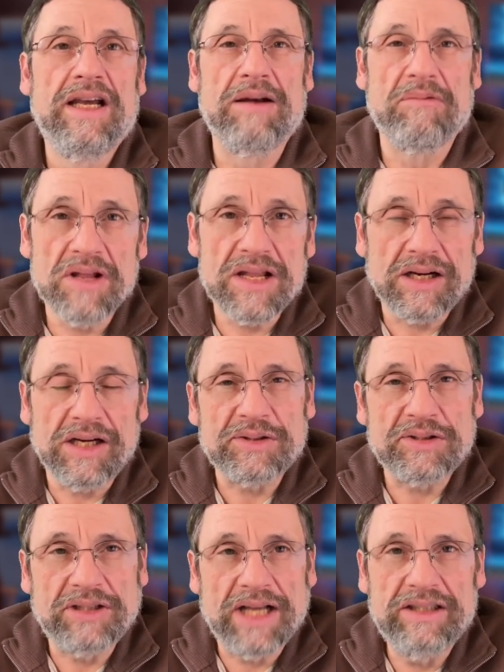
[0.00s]
and really
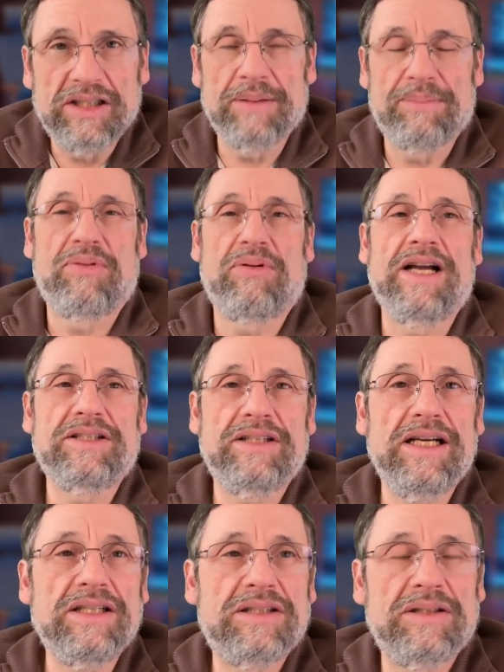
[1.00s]
understanding the
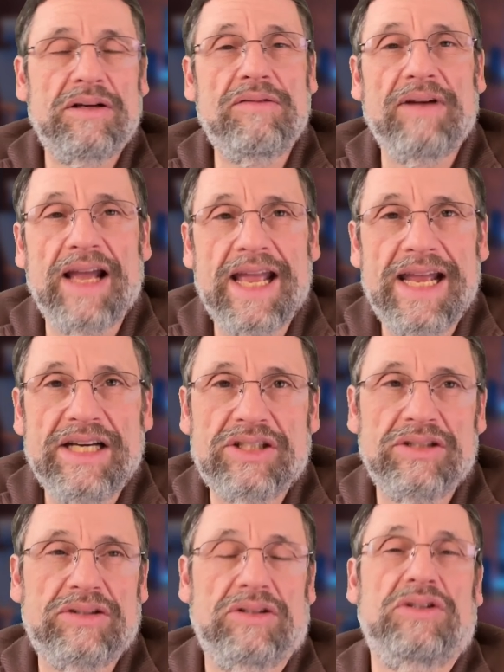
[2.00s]
process of
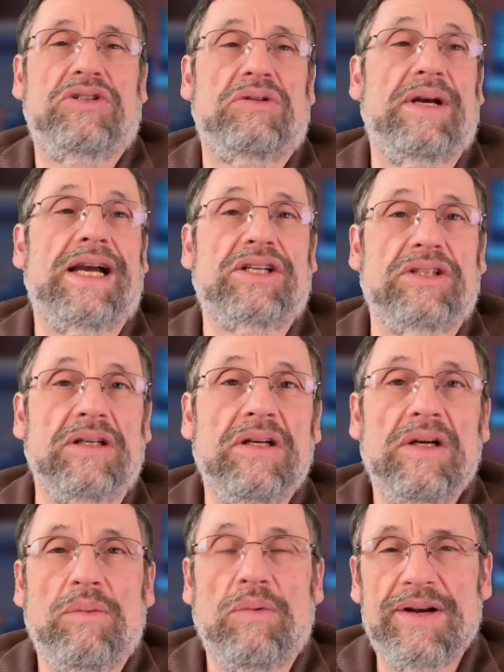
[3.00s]
agent attraction,
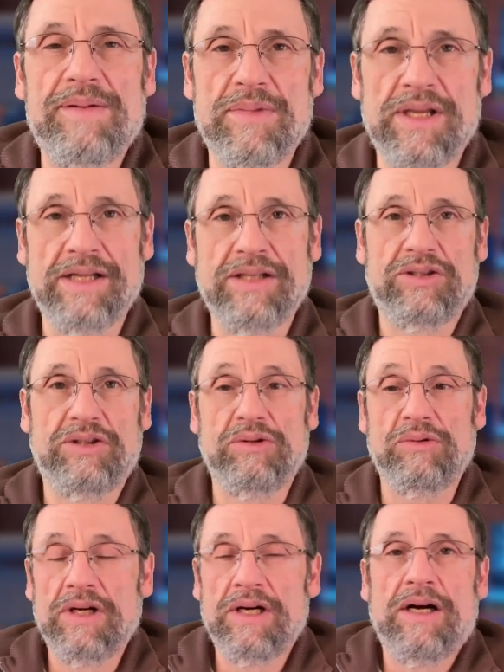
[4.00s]
what it means
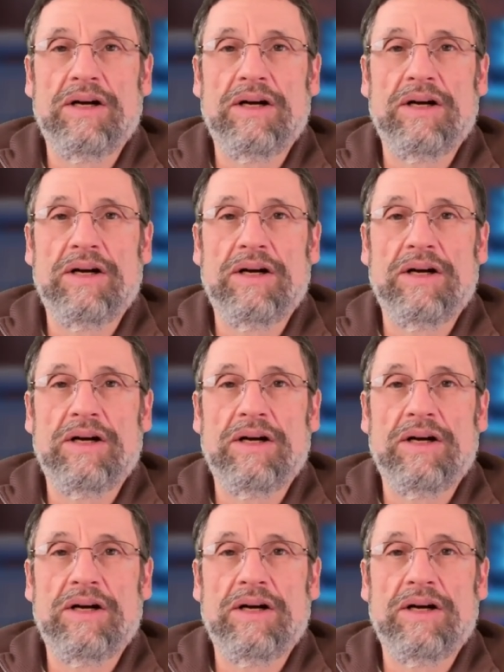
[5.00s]
to